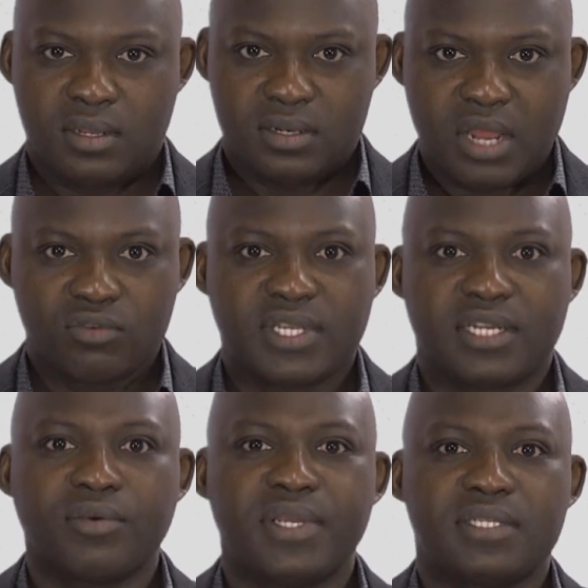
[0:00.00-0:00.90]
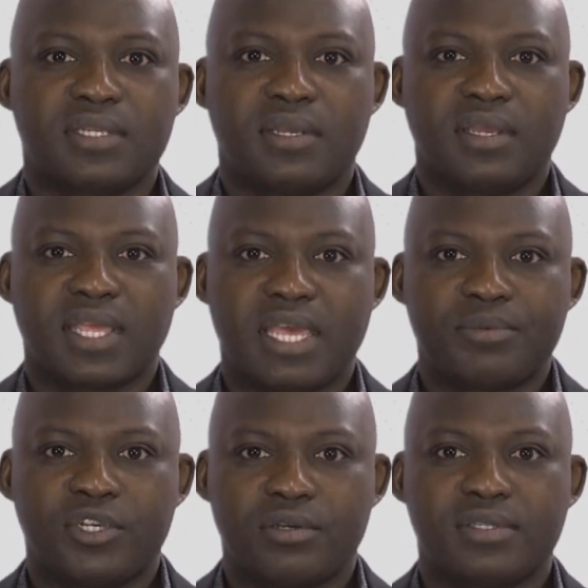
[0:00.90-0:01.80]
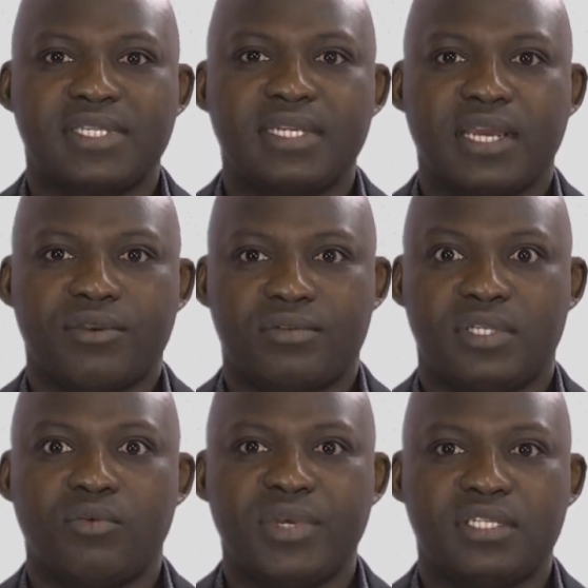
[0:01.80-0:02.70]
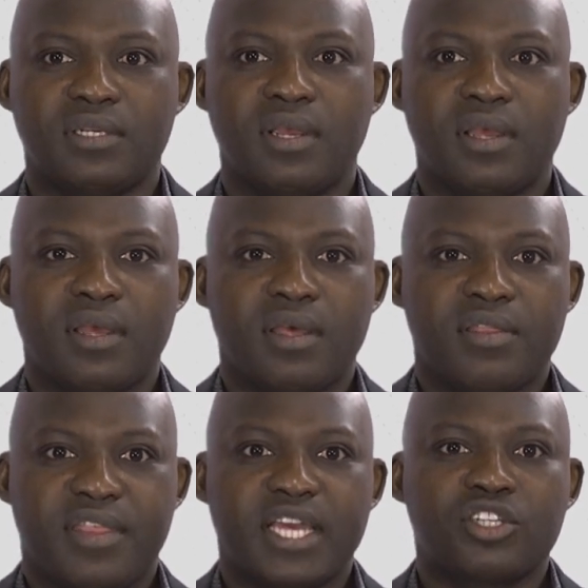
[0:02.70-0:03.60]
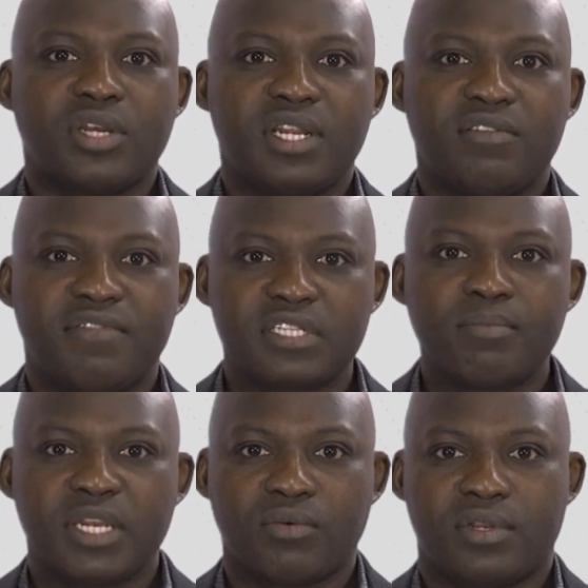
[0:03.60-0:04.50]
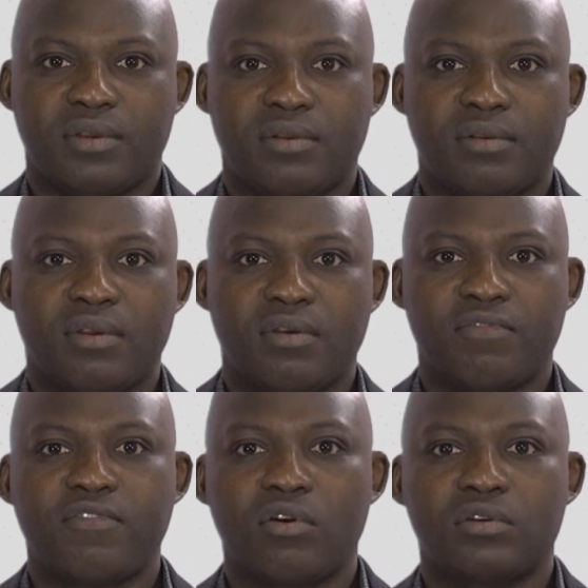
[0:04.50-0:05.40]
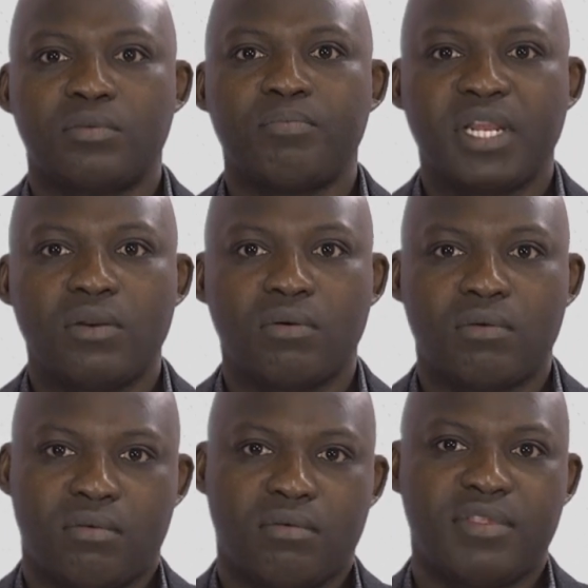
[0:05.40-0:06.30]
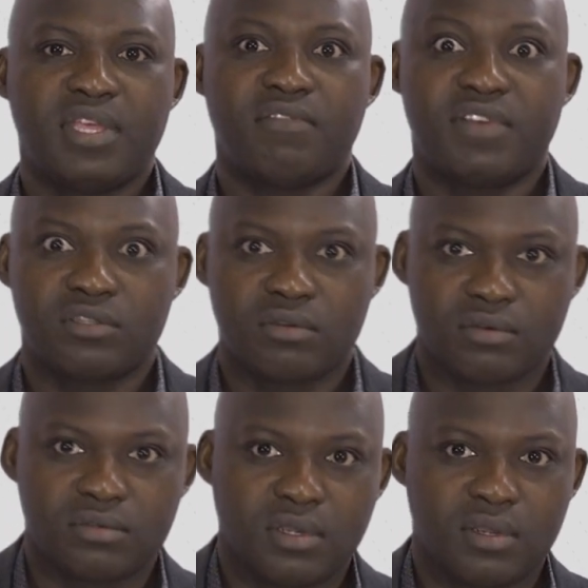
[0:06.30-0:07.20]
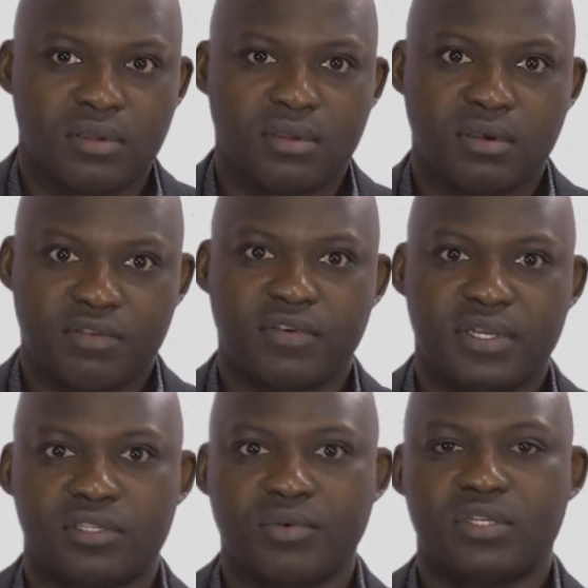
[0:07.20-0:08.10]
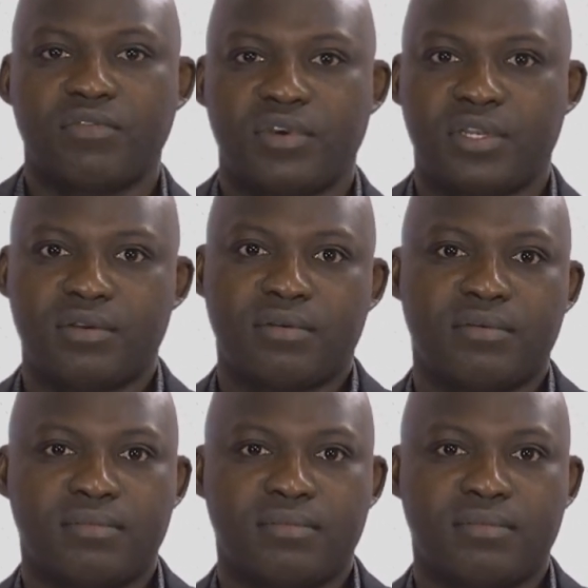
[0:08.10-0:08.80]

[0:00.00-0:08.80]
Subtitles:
Downside risk captures scenarios in which the actual investment return falls below the investor's reference rate of return.